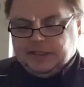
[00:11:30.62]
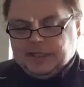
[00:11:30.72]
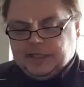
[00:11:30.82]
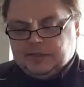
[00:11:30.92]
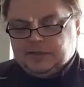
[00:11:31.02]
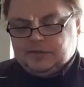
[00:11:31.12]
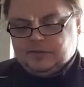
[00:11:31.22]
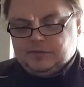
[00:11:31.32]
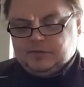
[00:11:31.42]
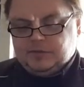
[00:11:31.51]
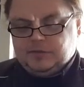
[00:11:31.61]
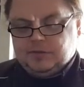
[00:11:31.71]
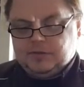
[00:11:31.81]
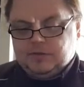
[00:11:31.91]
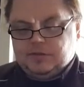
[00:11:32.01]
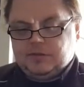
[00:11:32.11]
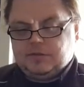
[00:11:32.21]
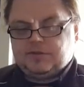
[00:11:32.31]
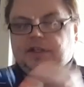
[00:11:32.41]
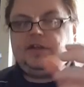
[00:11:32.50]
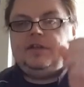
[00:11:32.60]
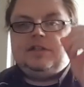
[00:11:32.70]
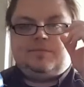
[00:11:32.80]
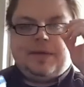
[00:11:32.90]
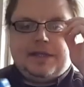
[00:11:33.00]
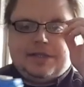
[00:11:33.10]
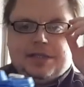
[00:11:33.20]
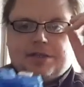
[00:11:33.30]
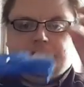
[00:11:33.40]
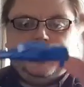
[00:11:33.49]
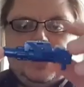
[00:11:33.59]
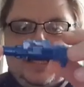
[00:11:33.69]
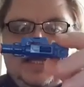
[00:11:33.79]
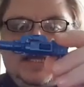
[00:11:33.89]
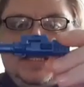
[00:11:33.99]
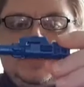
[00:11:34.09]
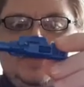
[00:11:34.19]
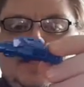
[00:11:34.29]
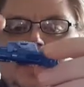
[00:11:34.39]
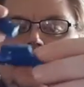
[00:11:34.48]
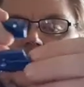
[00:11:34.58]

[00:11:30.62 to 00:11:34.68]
can. So you've got this basic gun there. Now you can